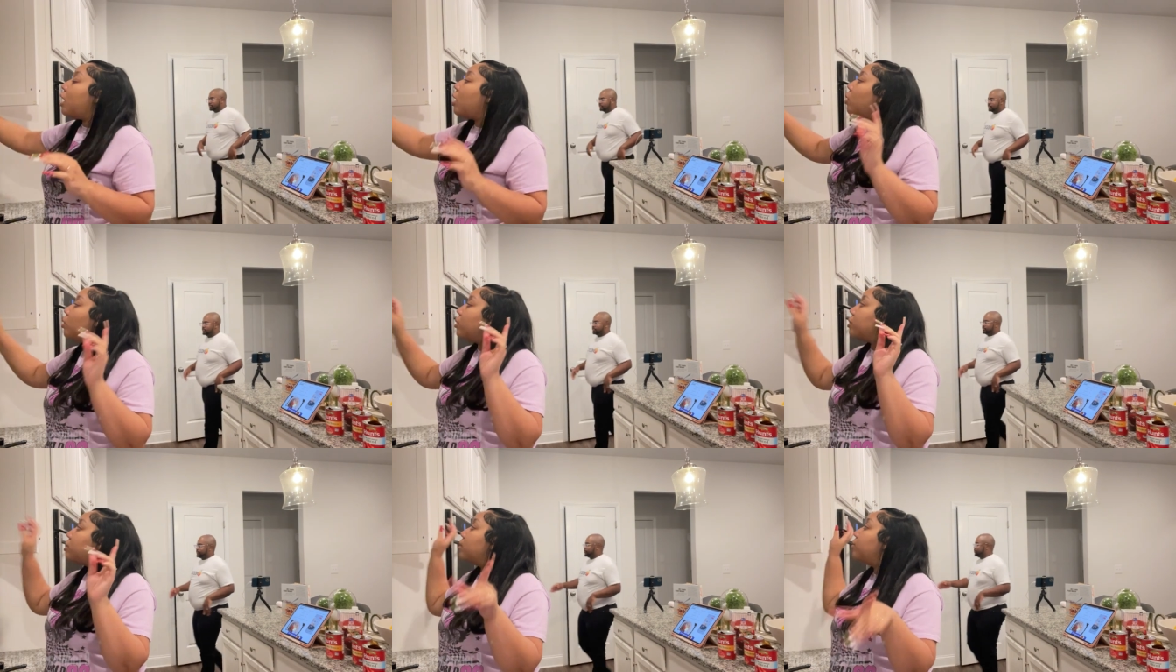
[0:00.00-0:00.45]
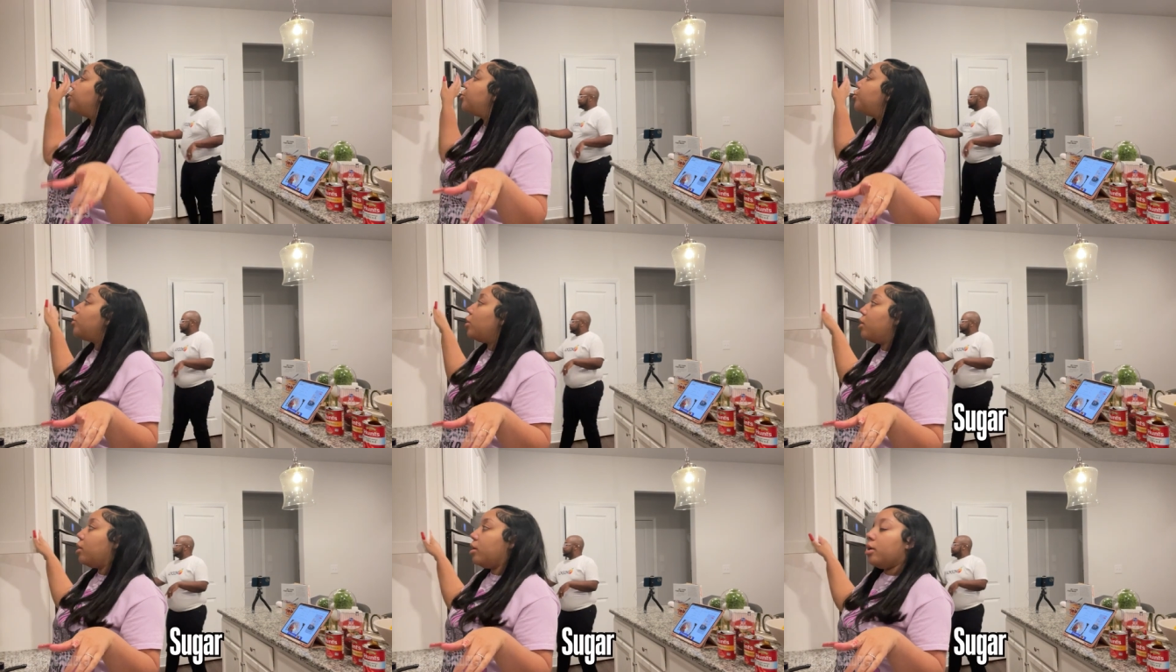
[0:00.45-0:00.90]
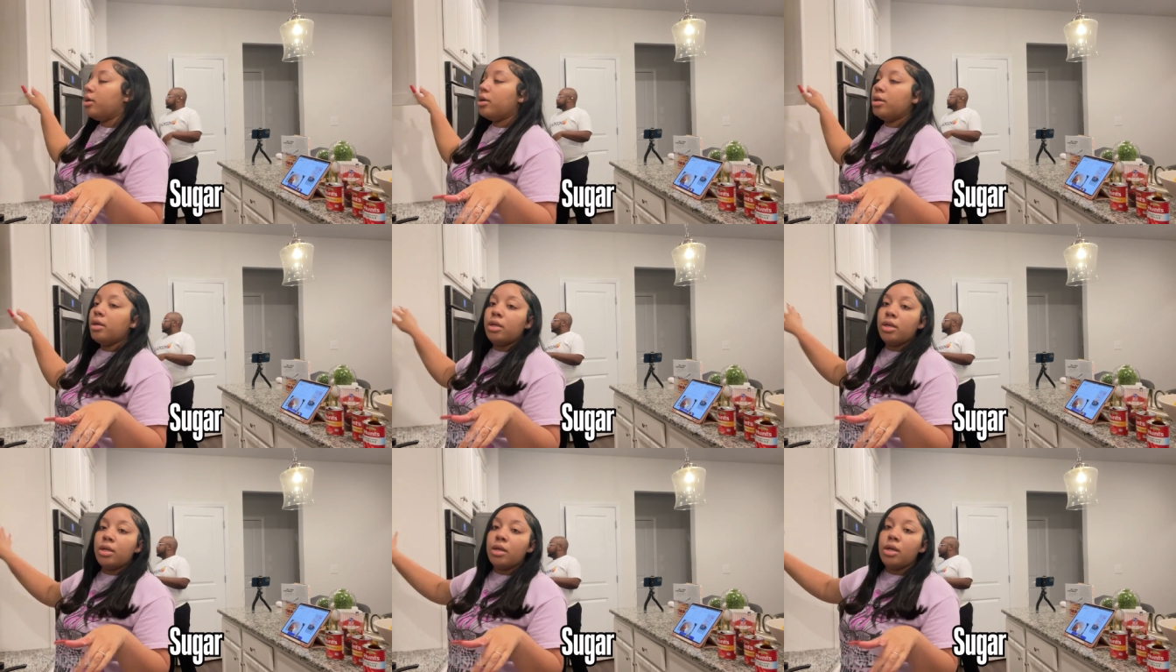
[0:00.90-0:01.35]
Oh, some sugar
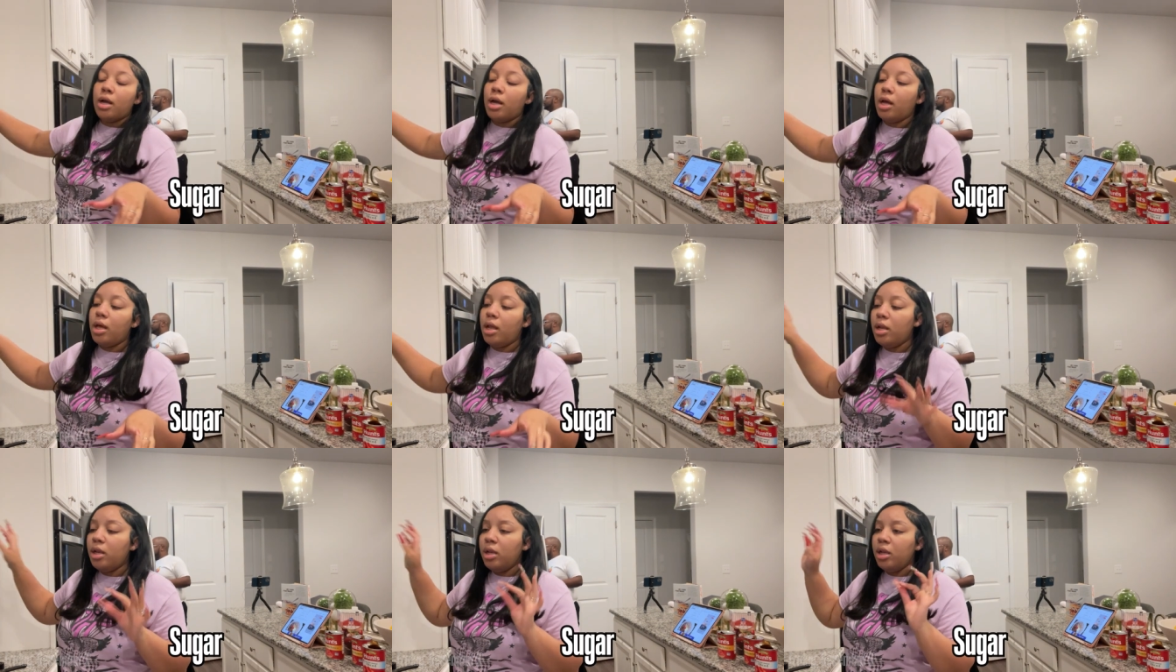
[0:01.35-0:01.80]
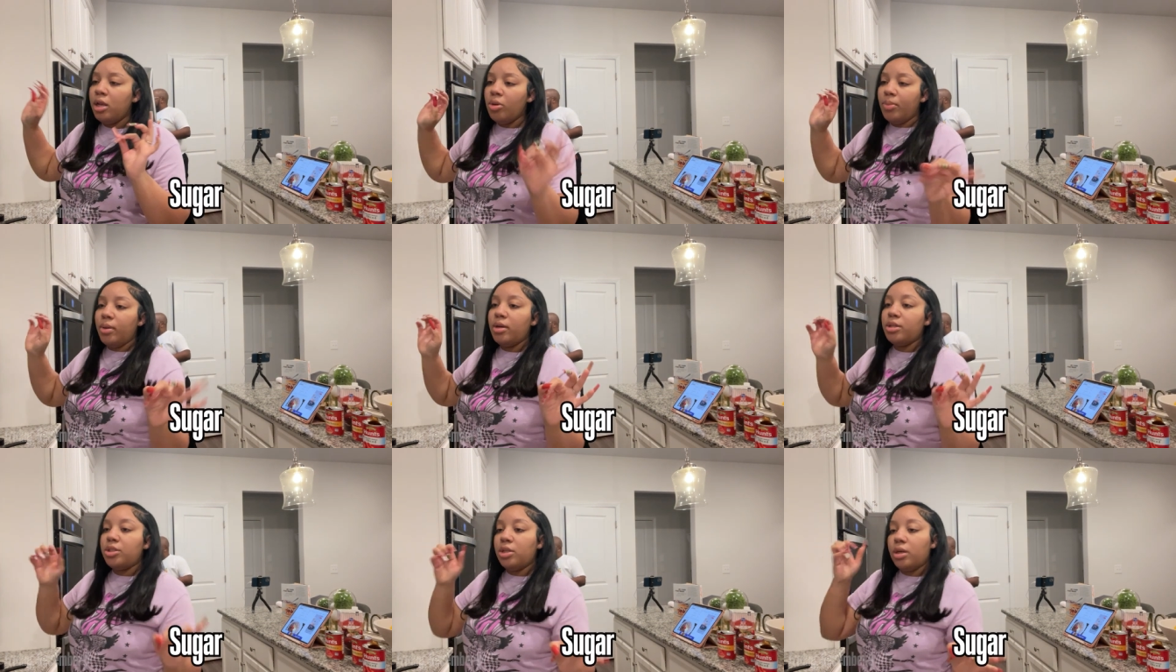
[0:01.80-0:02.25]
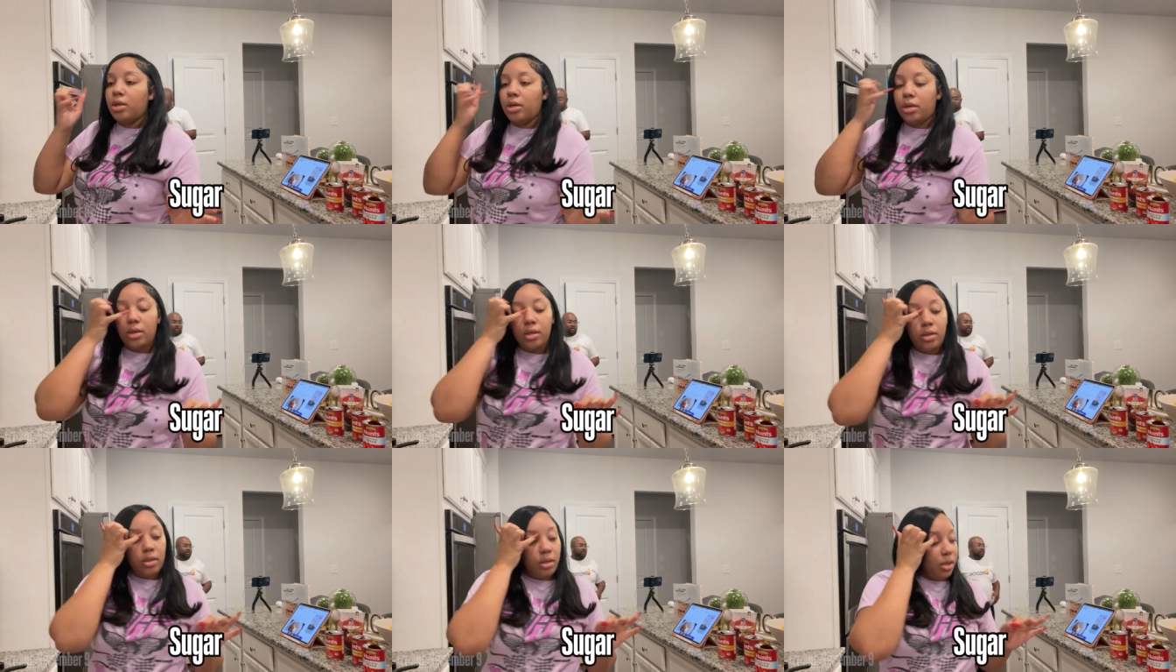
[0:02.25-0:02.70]
a little bit of
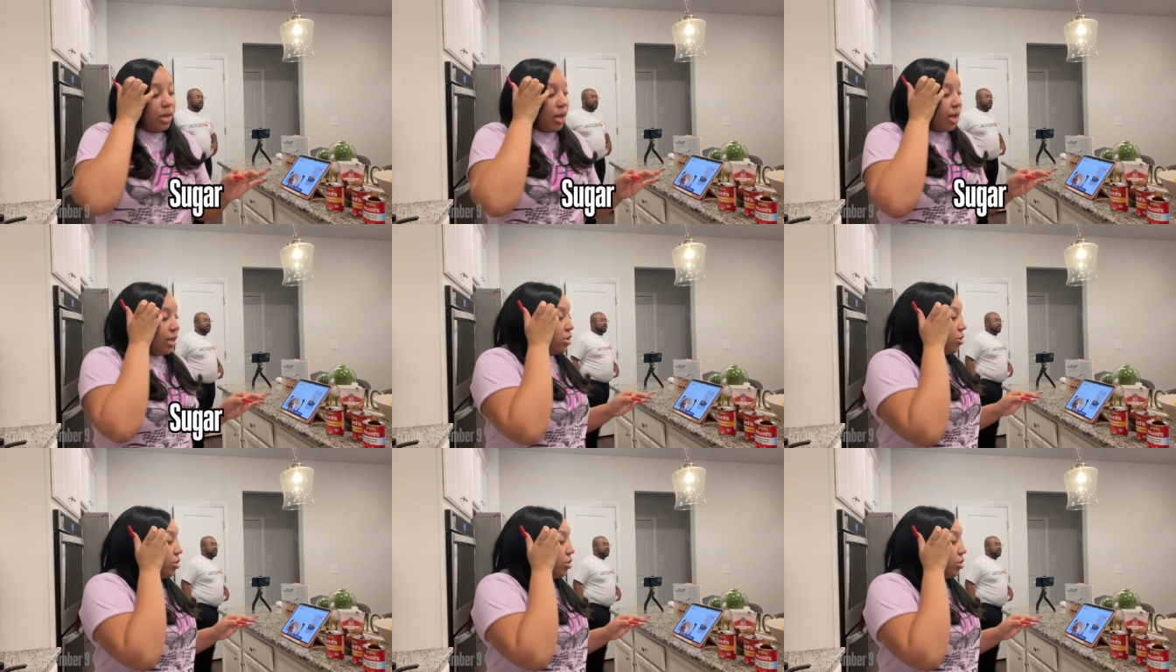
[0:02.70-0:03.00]
sugar not